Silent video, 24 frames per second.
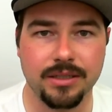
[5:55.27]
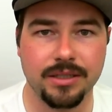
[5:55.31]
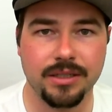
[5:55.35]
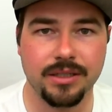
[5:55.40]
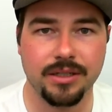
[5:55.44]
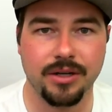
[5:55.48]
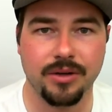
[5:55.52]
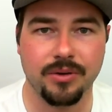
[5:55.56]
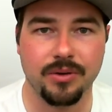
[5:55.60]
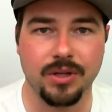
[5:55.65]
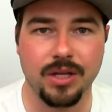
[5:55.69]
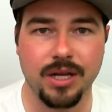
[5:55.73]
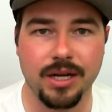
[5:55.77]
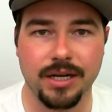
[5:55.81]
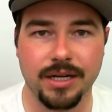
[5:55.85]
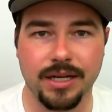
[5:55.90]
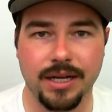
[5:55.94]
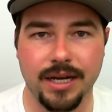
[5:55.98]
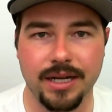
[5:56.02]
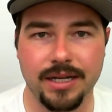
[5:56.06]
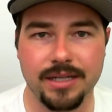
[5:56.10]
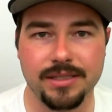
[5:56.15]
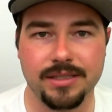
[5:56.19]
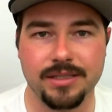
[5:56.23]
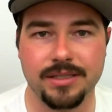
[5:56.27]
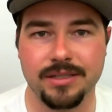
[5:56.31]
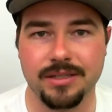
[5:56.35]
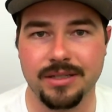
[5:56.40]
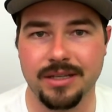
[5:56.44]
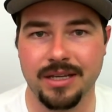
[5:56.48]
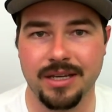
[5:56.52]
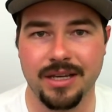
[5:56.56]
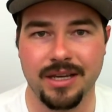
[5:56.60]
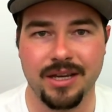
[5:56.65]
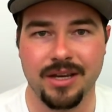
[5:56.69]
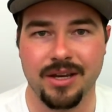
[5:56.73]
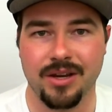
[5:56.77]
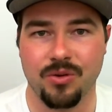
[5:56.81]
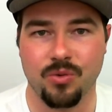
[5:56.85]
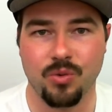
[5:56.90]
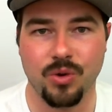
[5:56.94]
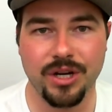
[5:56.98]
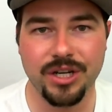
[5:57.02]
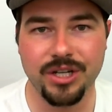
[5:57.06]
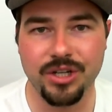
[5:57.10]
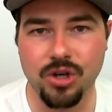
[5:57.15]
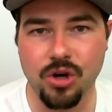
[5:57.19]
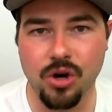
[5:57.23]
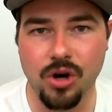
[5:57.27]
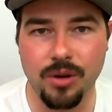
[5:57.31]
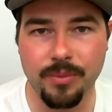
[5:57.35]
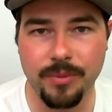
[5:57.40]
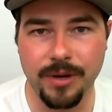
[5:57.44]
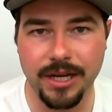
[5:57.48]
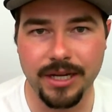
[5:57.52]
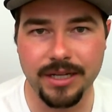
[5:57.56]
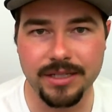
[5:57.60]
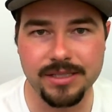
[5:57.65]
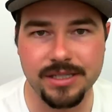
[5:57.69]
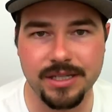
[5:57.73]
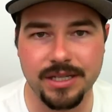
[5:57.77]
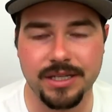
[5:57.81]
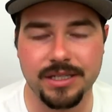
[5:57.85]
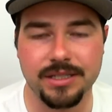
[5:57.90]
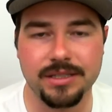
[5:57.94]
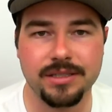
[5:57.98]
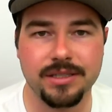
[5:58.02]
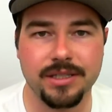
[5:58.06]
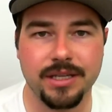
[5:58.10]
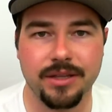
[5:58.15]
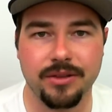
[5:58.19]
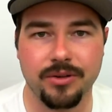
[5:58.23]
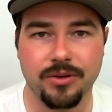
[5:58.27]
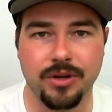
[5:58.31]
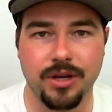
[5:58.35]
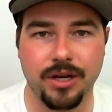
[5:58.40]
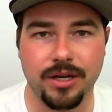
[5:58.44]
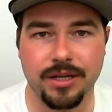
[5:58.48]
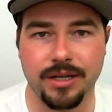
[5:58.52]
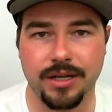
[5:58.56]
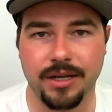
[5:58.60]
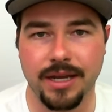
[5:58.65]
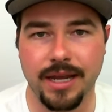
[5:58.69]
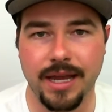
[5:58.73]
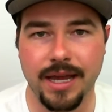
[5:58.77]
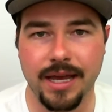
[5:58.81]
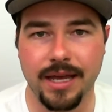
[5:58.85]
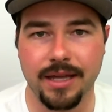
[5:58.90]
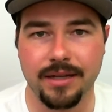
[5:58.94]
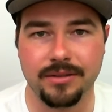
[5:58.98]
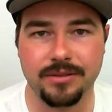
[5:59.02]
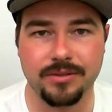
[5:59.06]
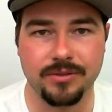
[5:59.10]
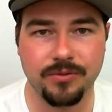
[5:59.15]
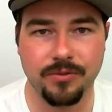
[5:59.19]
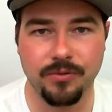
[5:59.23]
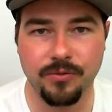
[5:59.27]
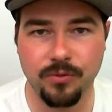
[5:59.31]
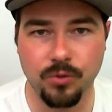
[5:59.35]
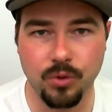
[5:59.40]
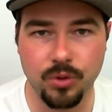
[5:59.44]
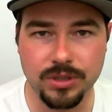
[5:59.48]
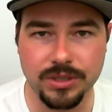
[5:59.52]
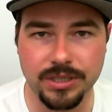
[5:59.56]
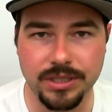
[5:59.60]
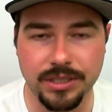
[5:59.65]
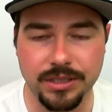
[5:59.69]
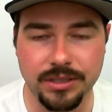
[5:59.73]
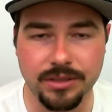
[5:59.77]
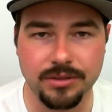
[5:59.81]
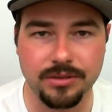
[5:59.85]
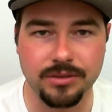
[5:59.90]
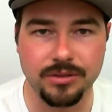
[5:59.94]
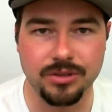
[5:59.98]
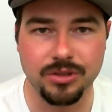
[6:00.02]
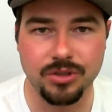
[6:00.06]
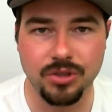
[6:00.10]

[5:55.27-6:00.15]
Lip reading: you know, a lot of guys read car magazines and they're not going to add 14